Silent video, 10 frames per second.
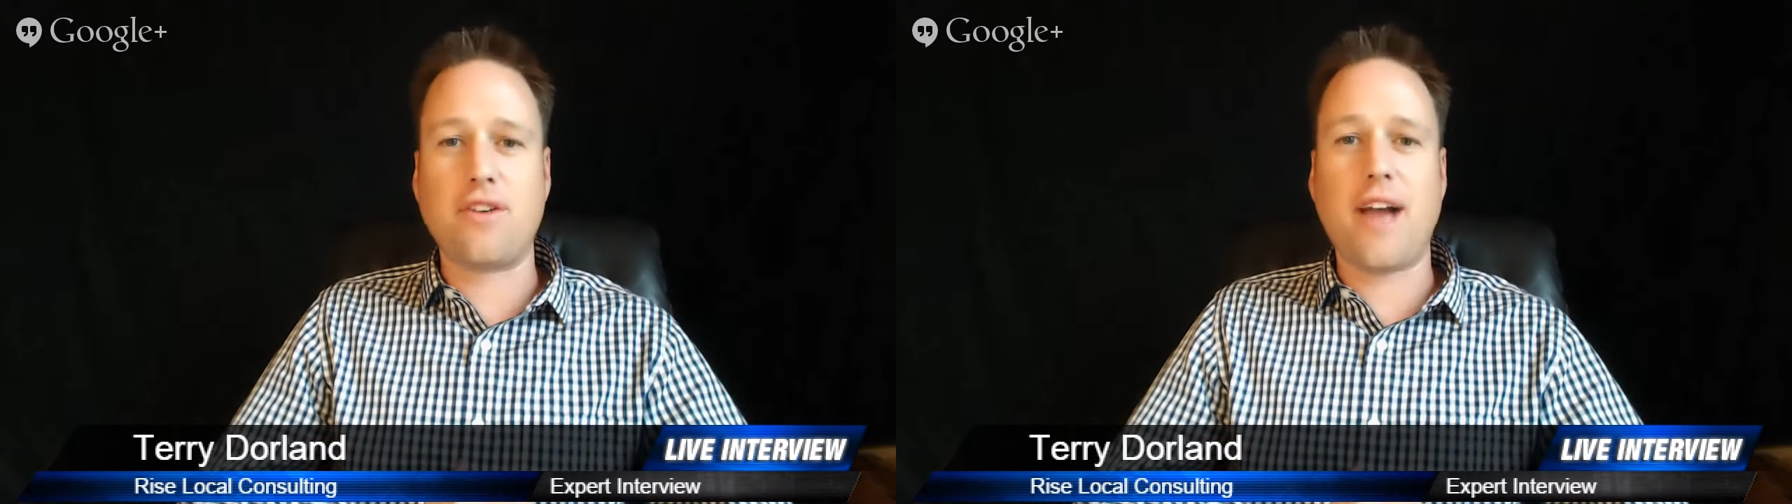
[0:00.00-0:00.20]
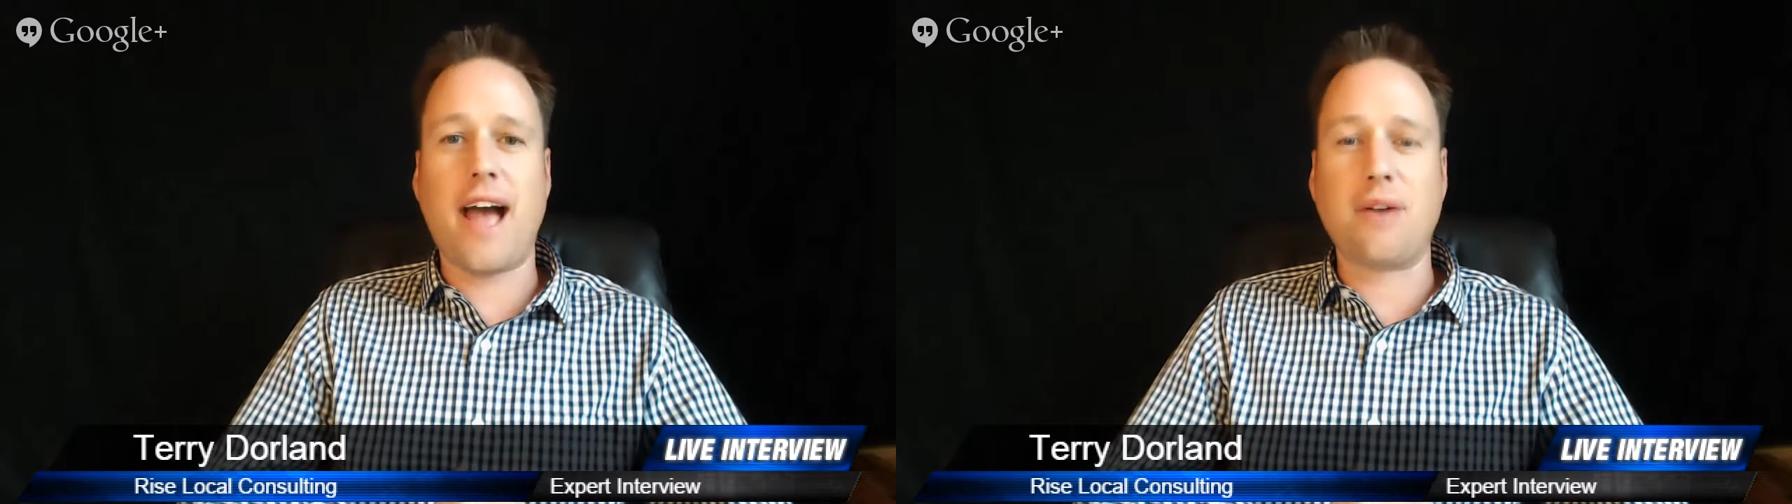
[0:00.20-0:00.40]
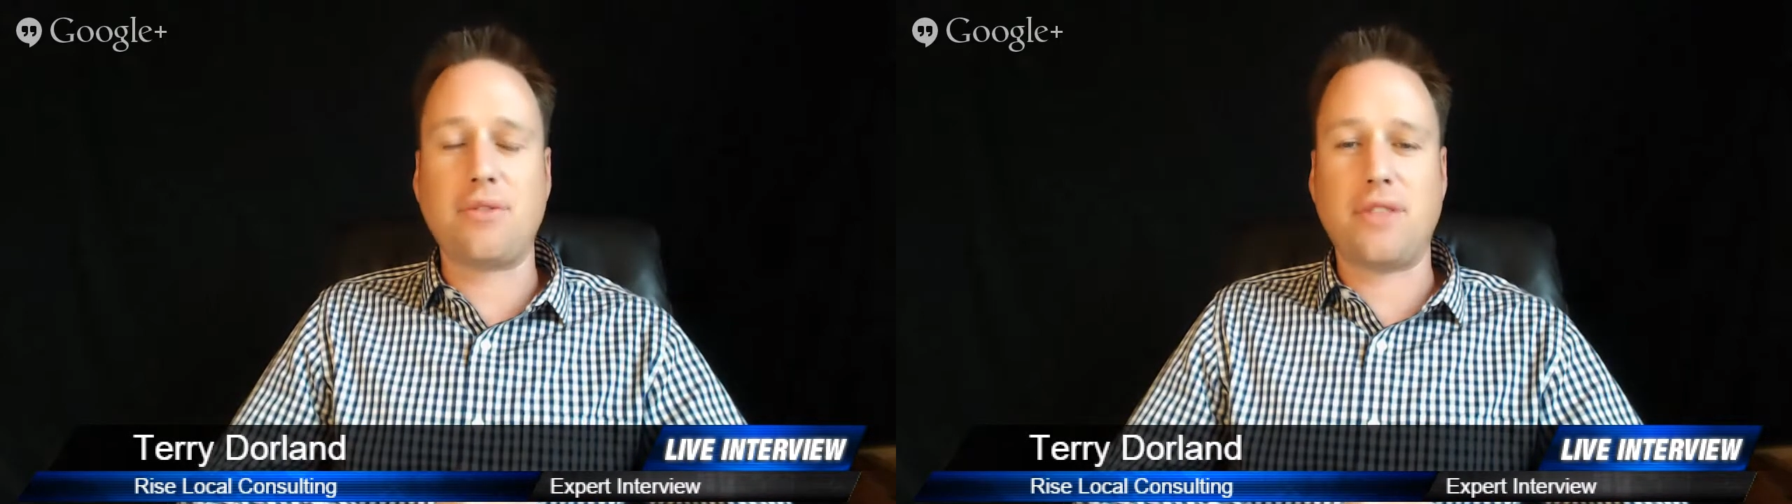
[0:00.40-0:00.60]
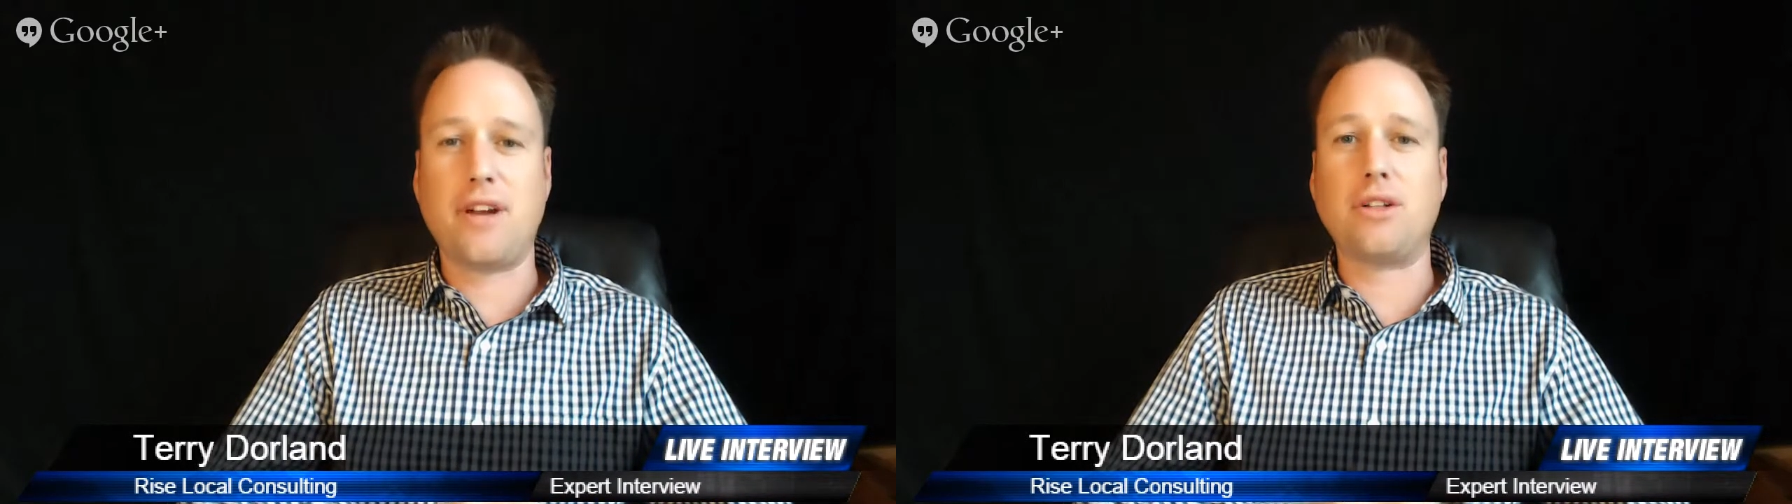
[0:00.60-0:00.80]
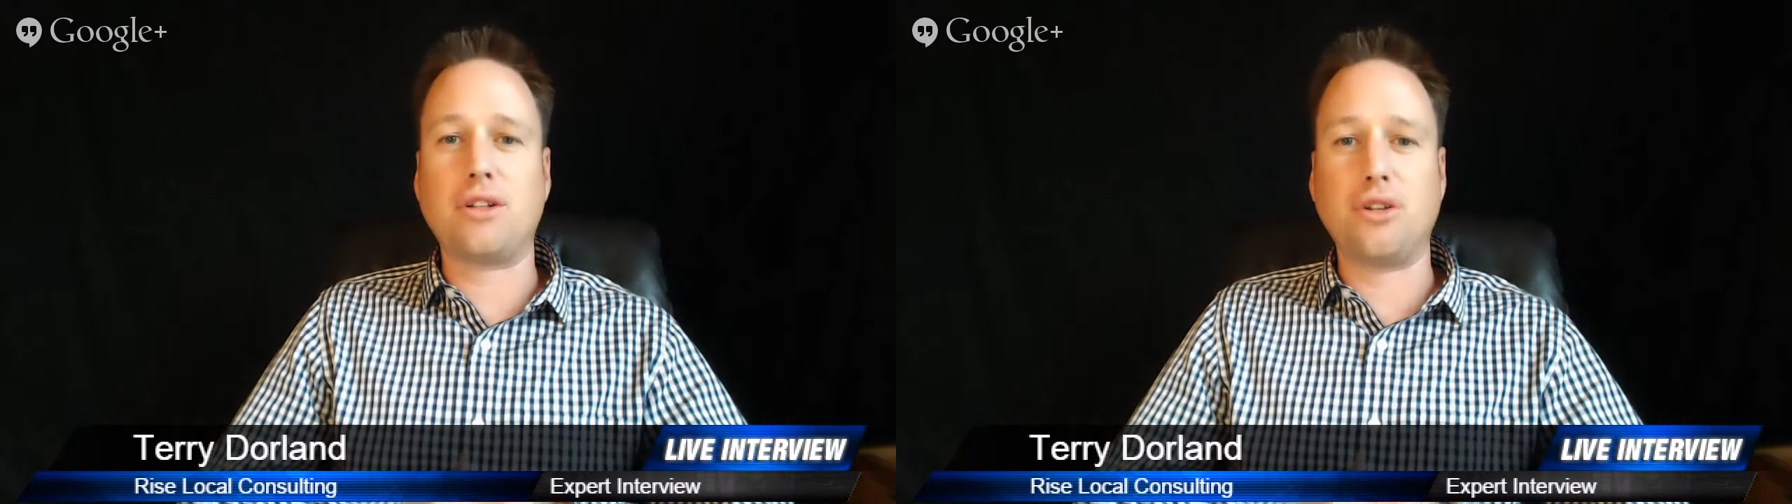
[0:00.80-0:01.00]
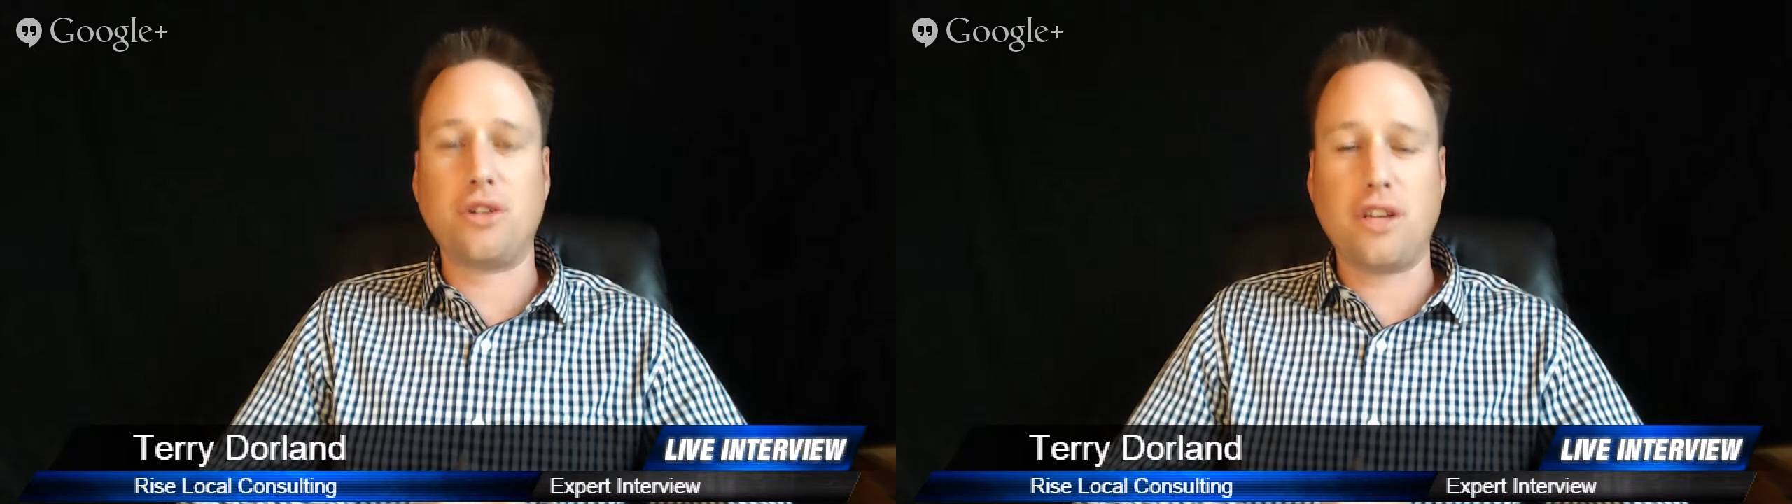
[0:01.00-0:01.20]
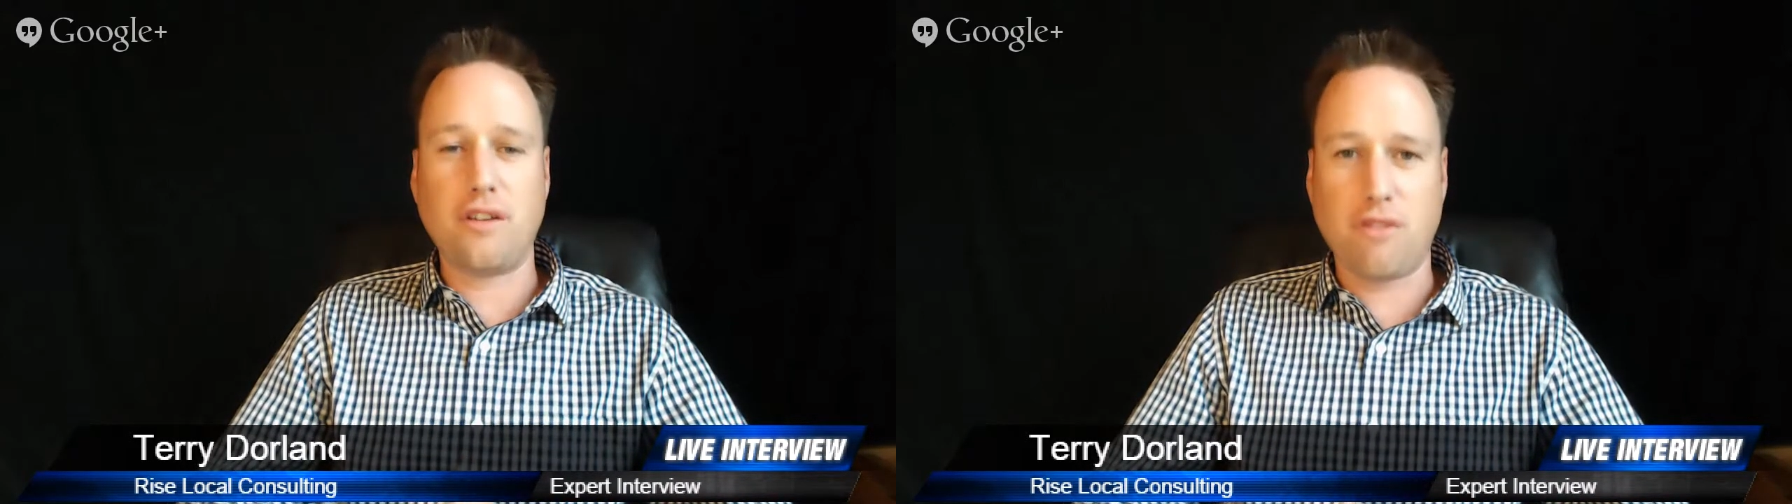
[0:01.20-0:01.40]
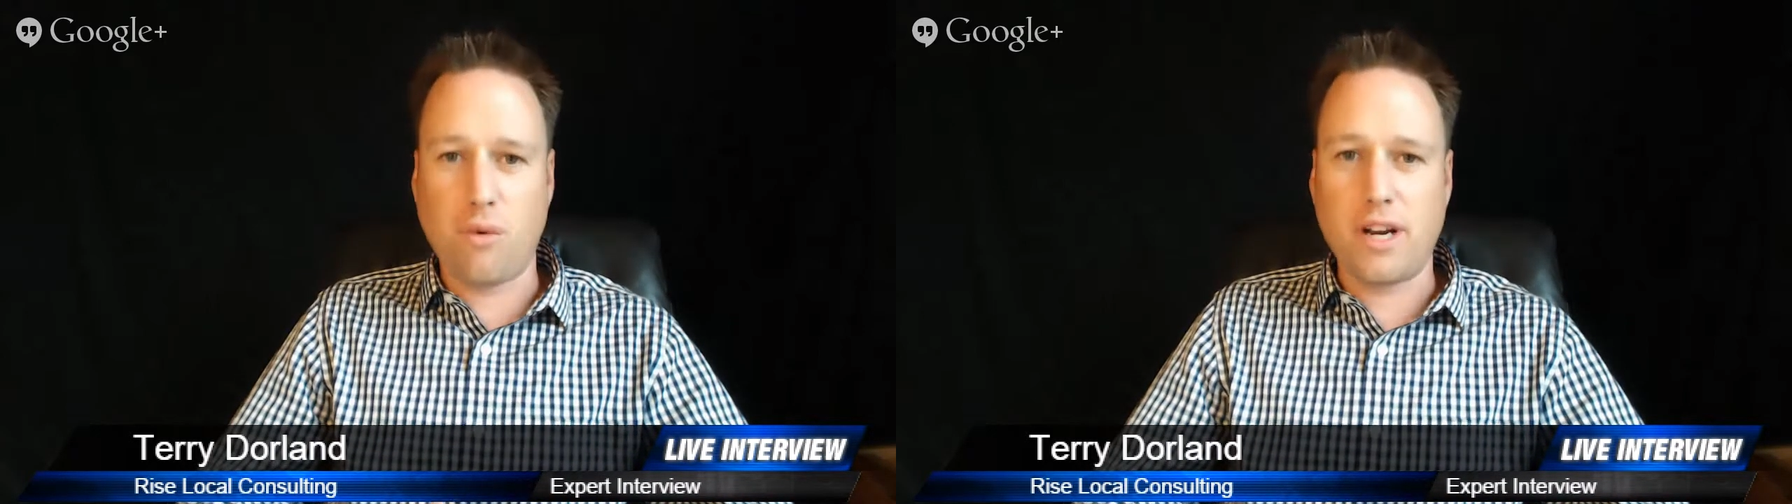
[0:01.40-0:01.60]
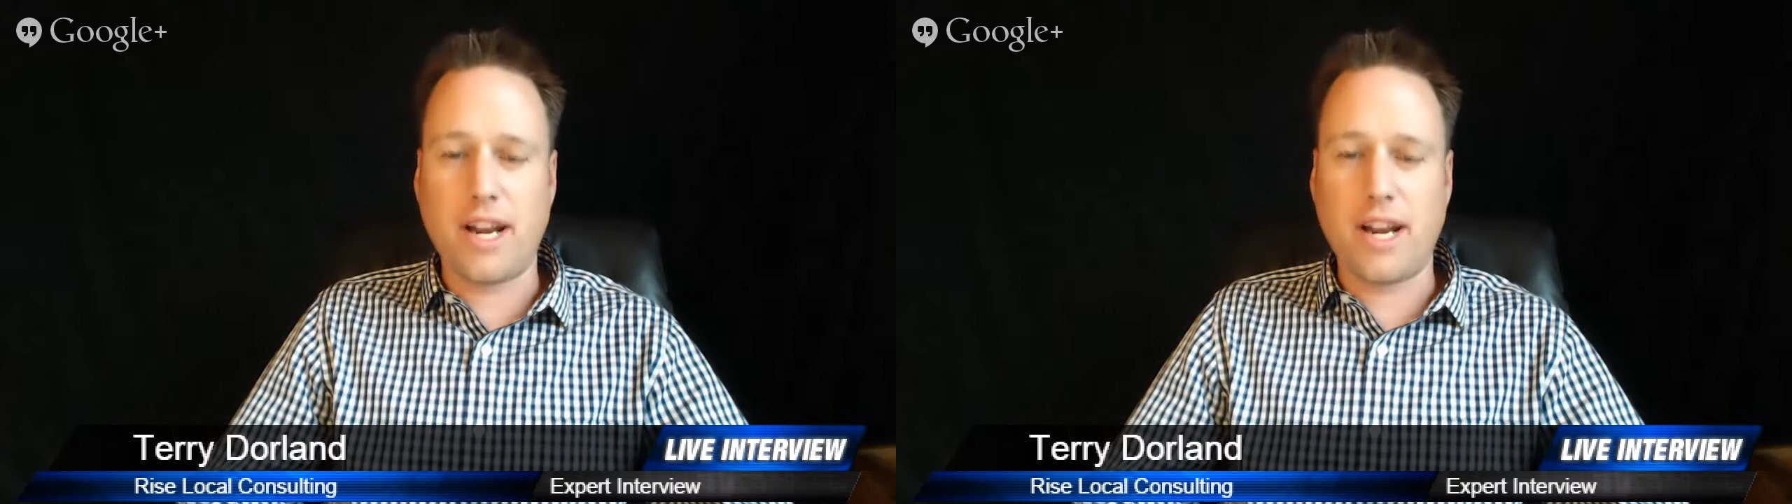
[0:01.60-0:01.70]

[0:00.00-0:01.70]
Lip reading: you're out there looking for one.